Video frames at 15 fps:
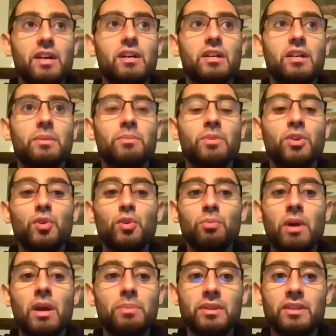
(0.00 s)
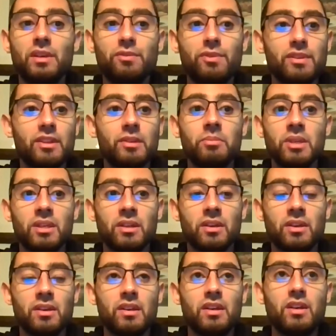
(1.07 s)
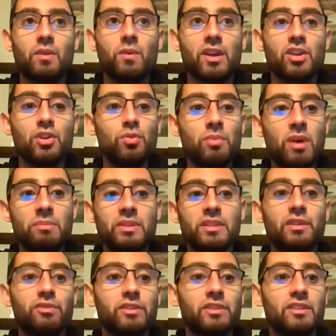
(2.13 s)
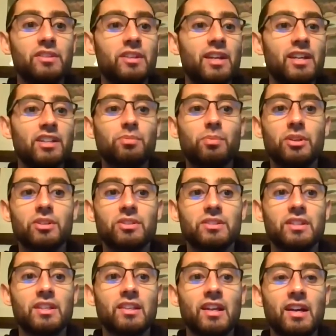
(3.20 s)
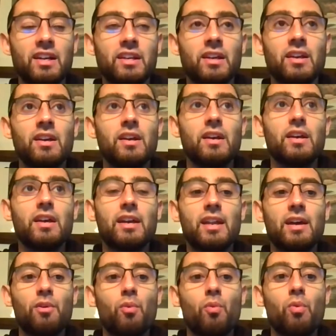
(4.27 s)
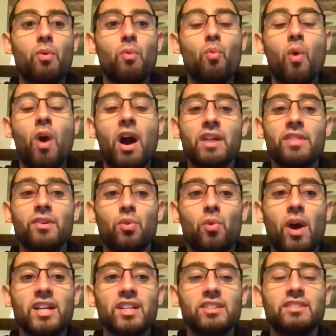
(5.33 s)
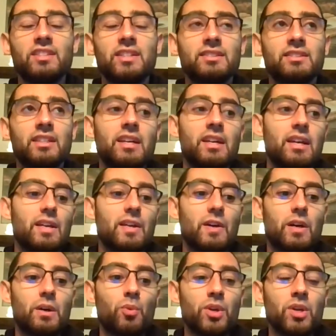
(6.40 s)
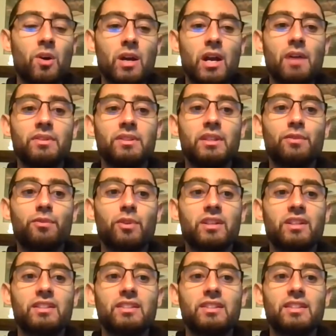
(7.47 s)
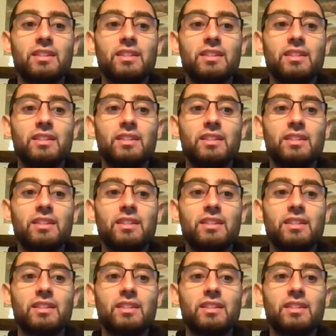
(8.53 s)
Um, you might be different than me, right? You might be different than the next person in line. And why though? Why is that? Um, we all have a different